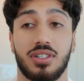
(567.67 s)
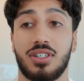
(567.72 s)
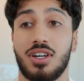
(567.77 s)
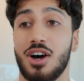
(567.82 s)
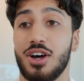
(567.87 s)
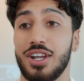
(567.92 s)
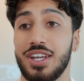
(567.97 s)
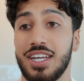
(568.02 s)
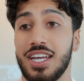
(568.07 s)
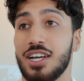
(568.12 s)

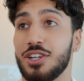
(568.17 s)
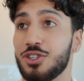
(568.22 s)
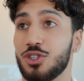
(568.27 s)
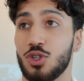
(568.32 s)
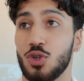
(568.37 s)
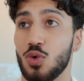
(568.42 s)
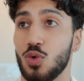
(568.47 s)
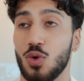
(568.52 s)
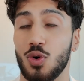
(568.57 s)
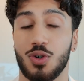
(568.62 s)
cutting
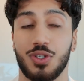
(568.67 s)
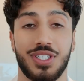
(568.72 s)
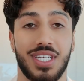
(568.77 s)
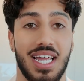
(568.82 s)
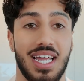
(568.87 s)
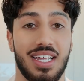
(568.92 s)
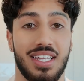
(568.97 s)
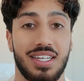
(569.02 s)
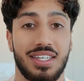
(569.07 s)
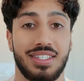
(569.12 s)
edge tools
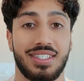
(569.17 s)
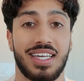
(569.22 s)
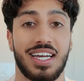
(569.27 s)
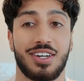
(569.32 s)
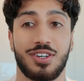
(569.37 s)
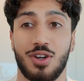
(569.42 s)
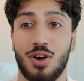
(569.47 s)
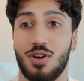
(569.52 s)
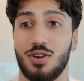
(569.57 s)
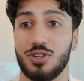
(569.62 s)
and
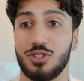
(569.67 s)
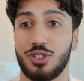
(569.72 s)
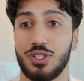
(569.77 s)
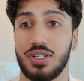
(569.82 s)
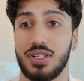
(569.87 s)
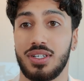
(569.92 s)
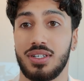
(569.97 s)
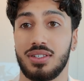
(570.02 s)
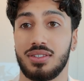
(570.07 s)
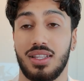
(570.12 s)

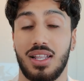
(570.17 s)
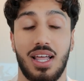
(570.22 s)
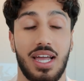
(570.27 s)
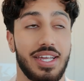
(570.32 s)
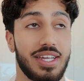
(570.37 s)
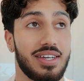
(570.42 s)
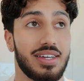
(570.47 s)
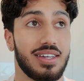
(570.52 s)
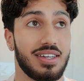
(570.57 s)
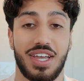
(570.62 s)
technology
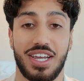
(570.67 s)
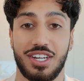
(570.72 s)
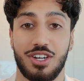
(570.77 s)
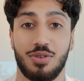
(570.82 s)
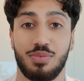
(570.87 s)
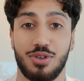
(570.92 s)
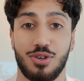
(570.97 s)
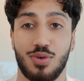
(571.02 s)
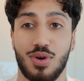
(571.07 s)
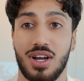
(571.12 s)
like
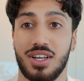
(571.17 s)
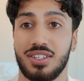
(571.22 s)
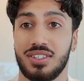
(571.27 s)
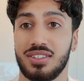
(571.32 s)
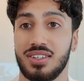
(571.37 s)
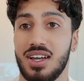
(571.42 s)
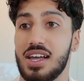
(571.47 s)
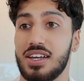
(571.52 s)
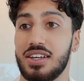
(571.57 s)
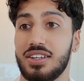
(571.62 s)

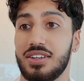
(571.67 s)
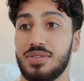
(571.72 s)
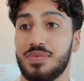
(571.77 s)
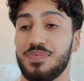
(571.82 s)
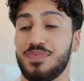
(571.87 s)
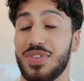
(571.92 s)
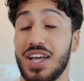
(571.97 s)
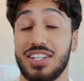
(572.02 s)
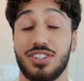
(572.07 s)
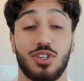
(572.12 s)
AWS,
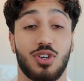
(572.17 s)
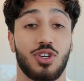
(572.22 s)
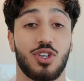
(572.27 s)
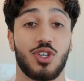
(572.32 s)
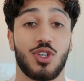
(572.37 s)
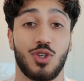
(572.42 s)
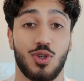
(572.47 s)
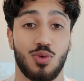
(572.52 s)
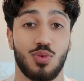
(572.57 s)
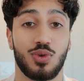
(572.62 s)
and that's a
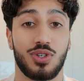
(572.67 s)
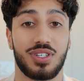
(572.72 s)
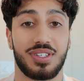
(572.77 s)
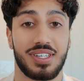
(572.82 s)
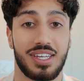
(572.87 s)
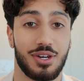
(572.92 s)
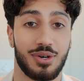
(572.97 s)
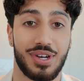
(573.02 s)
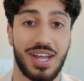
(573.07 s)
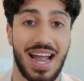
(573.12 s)
huge
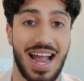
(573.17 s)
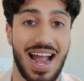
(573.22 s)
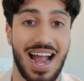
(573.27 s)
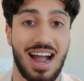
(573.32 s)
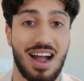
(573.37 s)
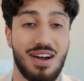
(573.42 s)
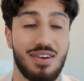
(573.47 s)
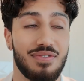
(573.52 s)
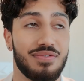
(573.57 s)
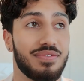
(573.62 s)
skill to
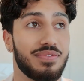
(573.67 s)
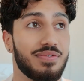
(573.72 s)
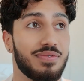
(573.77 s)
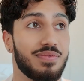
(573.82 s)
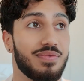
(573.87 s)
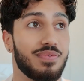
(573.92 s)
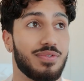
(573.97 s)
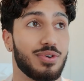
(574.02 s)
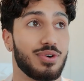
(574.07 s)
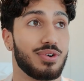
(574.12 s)
have
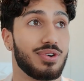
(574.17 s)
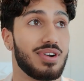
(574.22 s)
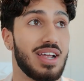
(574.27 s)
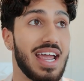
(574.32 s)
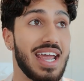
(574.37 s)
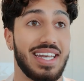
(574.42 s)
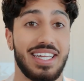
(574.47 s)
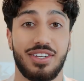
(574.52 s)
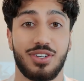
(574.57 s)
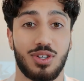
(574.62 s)
for
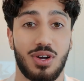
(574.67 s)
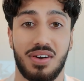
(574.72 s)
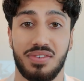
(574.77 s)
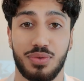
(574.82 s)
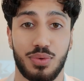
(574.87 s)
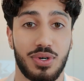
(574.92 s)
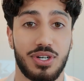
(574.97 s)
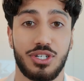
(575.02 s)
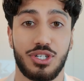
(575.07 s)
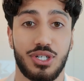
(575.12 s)
any
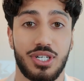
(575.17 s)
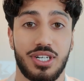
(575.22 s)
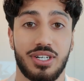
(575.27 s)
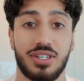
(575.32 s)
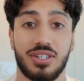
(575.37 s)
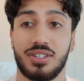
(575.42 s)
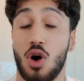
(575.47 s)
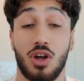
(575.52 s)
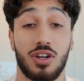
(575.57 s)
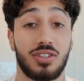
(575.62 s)
software
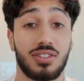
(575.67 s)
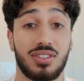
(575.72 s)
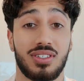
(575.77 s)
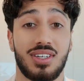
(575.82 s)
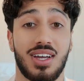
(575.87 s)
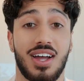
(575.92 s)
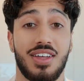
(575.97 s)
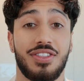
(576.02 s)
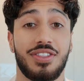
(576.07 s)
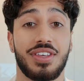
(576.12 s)
engineer.
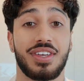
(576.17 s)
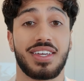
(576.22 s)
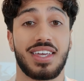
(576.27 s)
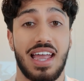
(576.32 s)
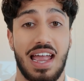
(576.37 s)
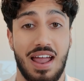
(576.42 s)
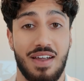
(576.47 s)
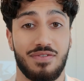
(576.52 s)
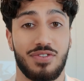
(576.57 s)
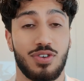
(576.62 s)
Honestly, I
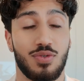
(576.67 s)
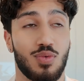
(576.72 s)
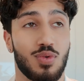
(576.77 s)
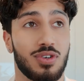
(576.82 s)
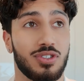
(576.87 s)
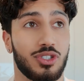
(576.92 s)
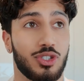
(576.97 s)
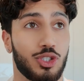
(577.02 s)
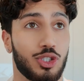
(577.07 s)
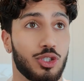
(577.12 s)
think
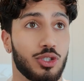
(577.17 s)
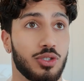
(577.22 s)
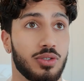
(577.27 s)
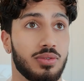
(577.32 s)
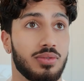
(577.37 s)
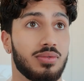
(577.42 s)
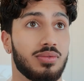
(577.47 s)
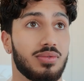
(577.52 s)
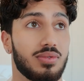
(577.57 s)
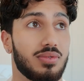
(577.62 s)
everyone
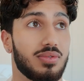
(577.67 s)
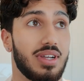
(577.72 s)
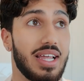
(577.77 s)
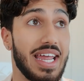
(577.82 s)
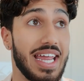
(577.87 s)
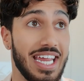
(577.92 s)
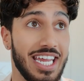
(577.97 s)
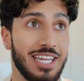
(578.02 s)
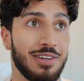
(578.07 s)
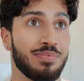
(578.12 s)
should
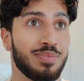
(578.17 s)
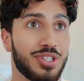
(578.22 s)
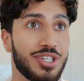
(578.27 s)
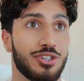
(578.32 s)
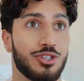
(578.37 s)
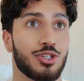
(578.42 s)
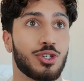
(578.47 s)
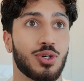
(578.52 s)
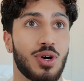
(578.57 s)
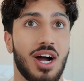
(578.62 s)
aim
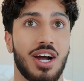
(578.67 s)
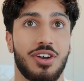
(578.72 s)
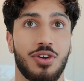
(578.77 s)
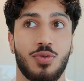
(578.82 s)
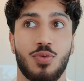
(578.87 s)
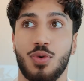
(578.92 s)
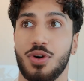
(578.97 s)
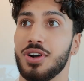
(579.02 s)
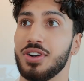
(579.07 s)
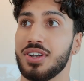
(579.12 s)
to try to
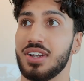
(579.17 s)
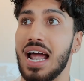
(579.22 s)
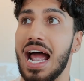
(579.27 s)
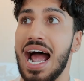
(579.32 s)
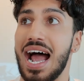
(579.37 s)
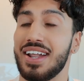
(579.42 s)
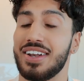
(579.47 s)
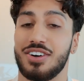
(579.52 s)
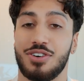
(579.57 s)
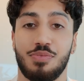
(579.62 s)
work
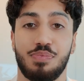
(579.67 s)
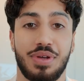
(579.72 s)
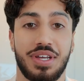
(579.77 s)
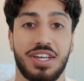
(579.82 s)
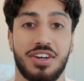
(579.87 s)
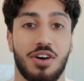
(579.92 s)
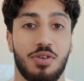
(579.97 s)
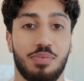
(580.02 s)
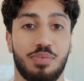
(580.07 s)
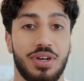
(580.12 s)
at a
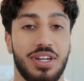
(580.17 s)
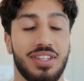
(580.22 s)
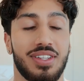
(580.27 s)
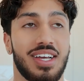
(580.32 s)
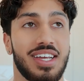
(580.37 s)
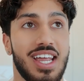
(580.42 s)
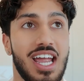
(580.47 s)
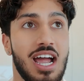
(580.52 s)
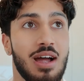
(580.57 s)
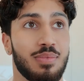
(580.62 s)
big company
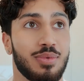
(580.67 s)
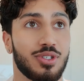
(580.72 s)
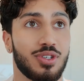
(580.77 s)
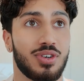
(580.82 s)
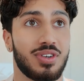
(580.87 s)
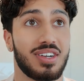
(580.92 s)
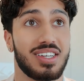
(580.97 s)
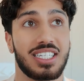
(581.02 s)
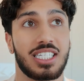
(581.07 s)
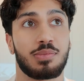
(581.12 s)
like
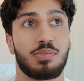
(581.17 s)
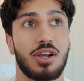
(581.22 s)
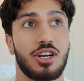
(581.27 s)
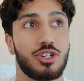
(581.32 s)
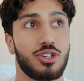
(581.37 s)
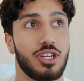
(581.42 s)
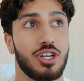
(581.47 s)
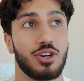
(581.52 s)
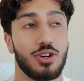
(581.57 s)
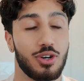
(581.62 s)
Amazon,
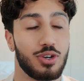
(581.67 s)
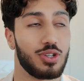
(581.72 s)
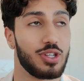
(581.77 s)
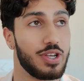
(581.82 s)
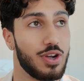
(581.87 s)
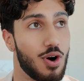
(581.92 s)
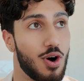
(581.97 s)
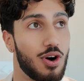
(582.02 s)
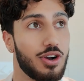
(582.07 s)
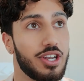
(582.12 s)
especially
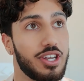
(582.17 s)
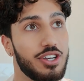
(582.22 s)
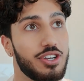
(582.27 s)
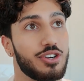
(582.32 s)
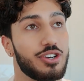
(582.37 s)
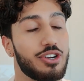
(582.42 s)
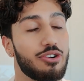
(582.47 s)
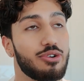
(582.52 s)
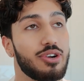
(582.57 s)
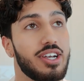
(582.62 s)
early on in
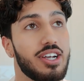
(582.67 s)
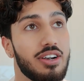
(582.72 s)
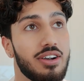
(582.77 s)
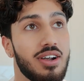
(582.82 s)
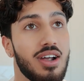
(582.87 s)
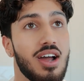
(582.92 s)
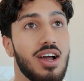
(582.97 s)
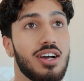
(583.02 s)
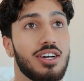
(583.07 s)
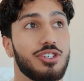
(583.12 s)
your
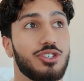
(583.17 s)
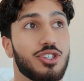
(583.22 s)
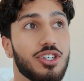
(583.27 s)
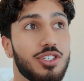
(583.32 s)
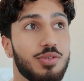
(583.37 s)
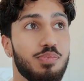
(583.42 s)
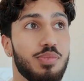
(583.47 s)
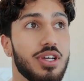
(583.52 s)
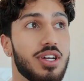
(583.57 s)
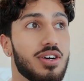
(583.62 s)
career,
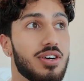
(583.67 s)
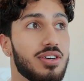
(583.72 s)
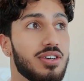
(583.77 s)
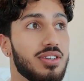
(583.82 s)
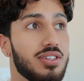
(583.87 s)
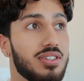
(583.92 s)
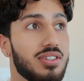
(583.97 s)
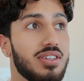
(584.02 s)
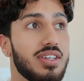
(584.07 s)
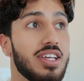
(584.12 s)
just
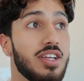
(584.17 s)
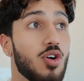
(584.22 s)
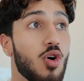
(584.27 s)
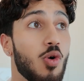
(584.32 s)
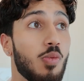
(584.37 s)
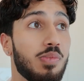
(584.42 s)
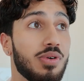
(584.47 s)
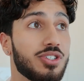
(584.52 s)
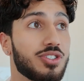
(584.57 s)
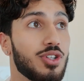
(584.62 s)
because it
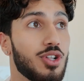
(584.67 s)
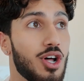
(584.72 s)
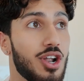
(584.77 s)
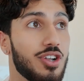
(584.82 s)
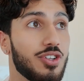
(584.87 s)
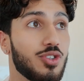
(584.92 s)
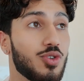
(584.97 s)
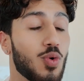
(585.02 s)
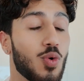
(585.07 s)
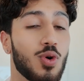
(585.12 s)
opens a
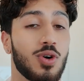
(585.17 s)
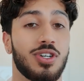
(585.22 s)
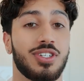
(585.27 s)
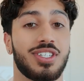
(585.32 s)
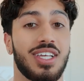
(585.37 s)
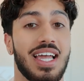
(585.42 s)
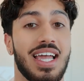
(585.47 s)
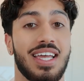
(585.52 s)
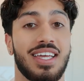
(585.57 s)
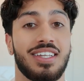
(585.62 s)
lot of
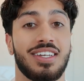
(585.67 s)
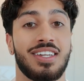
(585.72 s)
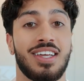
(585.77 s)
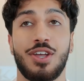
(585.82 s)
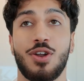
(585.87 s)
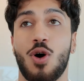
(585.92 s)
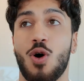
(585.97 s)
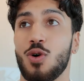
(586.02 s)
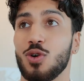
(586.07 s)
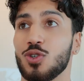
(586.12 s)
doors and
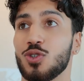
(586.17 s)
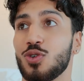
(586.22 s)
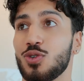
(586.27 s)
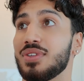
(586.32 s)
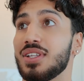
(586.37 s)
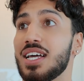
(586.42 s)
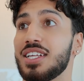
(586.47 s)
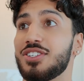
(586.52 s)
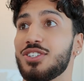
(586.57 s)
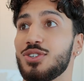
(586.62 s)
it also
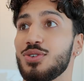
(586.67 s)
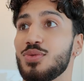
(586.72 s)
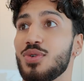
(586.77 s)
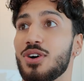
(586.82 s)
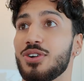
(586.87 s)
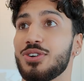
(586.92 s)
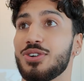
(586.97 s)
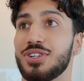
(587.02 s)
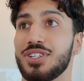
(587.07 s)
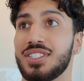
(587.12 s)
lets you
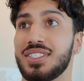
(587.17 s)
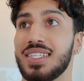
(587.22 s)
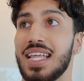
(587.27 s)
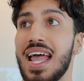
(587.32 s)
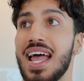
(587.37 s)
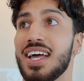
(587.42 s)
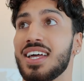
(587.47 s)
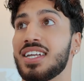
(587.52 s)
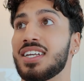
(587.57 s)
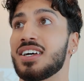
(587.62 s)

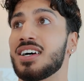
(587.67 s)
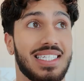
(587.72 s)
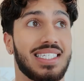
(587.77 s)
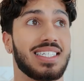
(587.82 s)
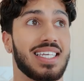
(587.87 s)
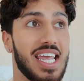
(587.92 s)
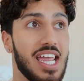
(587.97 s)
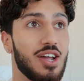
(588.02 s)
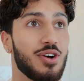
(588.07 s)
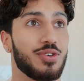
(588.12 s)
understand
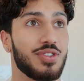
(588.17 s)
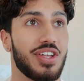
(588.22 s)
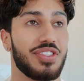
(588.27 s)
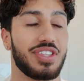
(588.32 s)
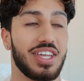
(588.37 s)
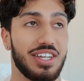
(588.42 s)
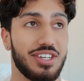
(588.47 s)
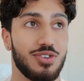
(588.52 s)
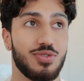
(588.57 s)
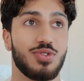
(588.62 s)
scale
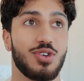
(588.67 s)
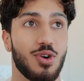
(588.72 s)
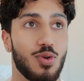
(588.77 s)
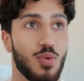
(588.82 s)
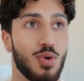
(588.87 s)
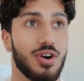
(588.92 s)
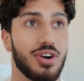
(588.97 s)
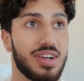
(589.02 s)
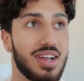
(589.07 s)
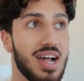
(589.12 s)
that they do their
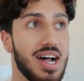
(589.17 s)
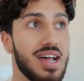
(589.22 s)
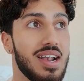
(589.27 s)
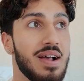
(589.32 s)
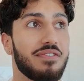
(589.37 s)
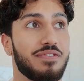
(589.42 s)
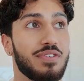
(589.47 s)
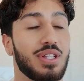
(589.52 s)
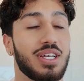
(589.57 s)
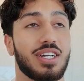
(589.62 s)
work at.
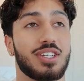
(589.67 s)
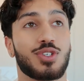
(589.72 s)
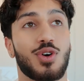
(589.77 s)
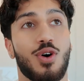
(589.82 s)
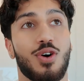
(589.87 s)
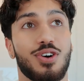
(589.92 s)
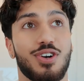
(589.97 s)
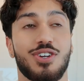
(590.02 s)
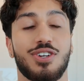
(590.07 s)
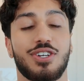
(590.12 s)
I feel like it's
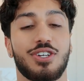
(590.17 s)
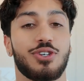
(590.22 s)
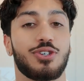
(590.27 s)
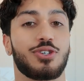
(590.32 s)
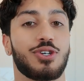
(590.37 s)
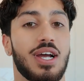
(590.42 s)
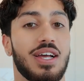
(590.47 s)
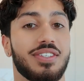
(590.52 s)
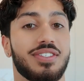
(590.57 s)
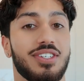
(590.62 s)
harder to
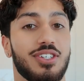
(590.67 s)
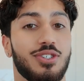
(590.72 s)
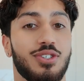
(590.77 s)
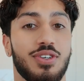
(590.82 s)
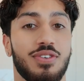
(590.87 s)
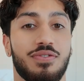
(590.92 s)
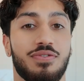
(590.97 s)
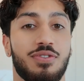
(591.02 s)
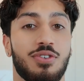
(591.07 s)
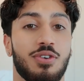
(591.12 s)

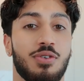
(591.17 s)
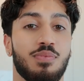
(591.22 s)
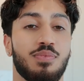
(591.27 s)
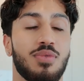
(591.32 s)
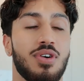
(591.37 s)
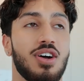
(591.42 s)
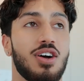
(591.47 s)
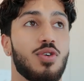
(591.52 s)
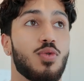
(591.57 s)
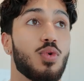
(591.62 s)
transition
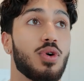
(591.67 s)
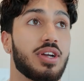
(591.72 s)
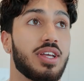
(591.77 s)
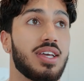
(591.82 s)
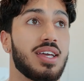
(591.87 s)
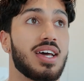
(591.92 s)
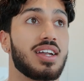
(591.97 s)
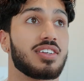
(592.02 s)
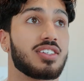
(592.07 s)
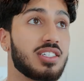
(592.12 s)
from
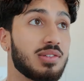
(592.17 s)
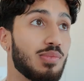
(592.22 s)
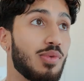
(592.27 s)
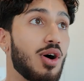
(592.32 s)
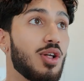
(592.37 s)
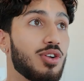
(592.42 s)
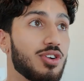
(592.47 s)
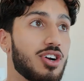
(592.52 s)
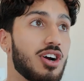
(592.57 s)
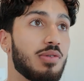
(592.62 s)
working at a
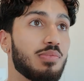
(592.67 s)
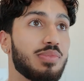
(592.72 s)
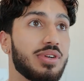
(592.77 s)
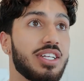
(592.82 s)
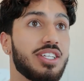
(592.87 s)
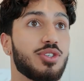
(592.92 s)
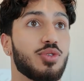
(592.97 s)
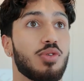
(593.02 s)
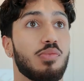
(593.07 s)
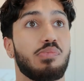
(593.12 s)
smaller
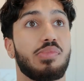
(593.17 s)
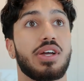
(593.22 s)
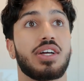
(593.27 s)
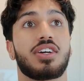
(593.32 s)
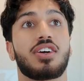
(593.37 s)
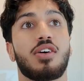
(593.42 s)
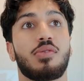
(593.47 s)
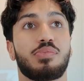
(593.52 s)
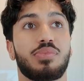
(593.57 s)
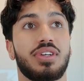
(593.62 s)
company to a
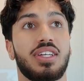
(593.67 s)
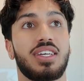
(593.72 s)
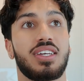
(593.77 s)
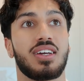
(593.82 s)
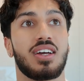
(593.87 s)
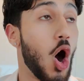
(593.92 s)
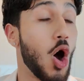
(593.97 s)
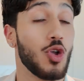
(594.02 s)
big company.